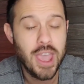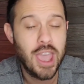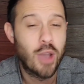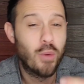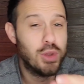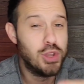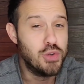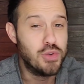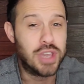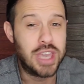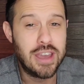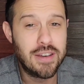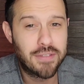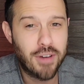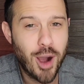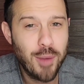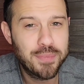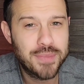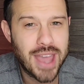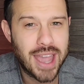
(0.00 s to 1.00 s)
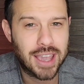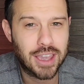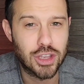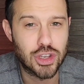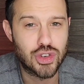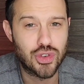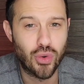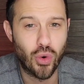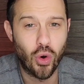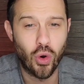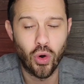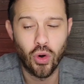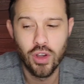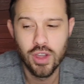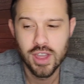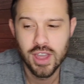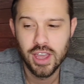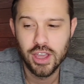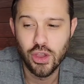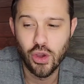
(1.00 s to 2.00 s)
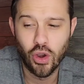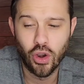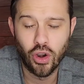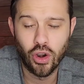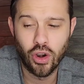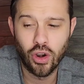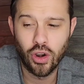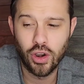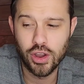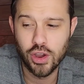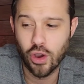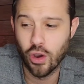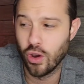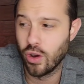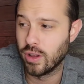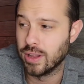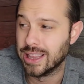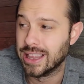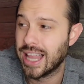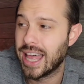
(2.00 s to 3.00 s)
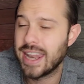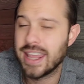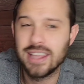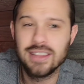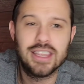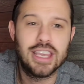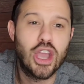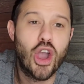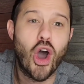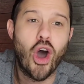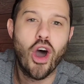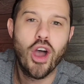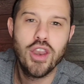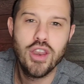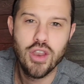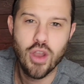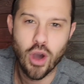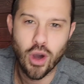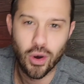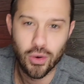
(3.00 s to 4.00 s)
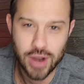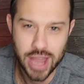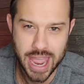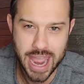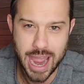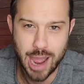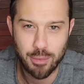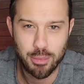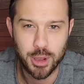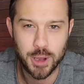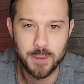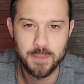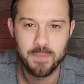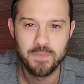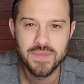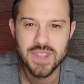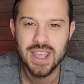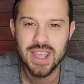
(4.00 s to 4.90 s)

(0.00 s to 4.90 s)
And when you give up that control, you're, you're letting the unknown happen.